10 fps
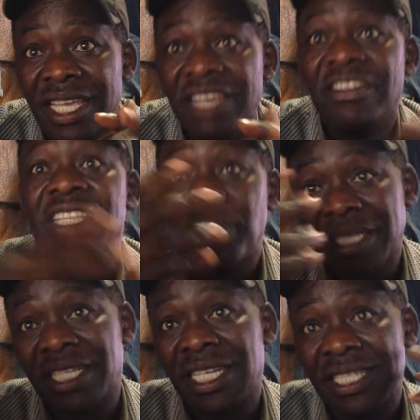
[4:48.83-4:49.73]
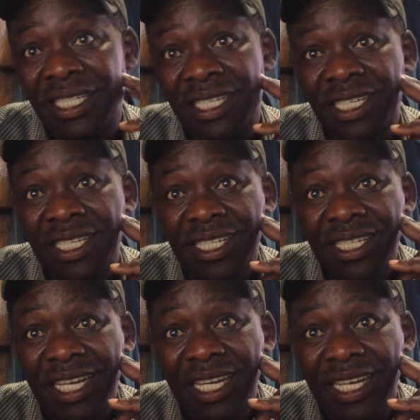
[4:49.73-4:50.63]
Even the president,
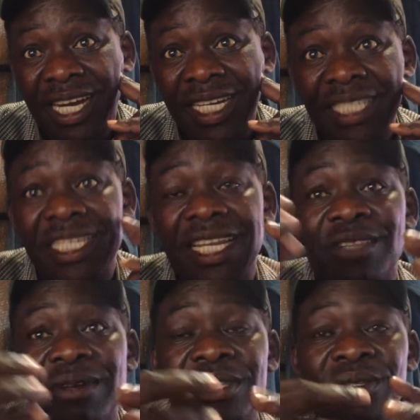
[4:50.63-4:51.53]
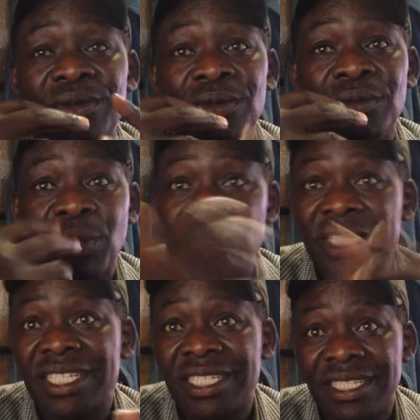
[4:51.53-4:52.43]
unless and otherwise you
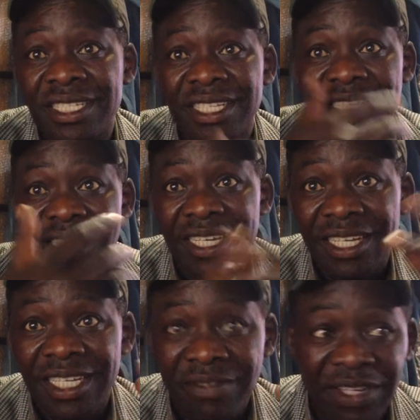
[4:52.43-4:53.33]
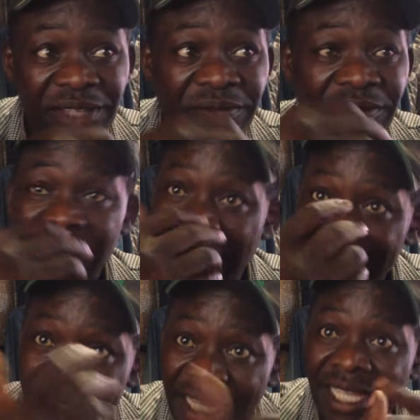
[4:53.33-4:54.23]
process, even if he
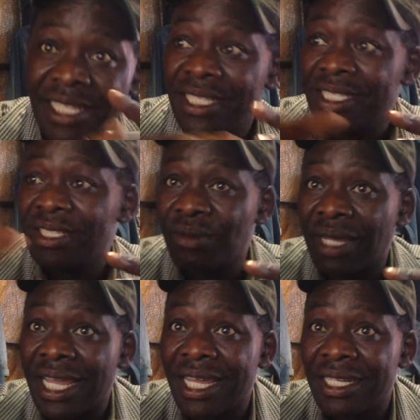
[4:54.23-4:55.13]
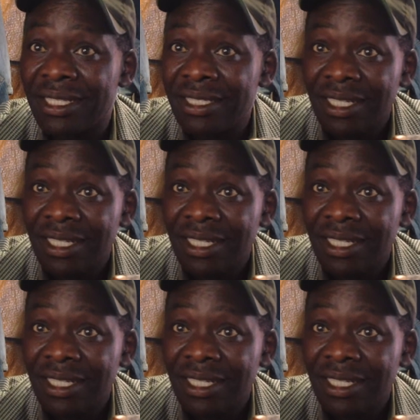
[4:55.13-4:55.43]
has said this is your land,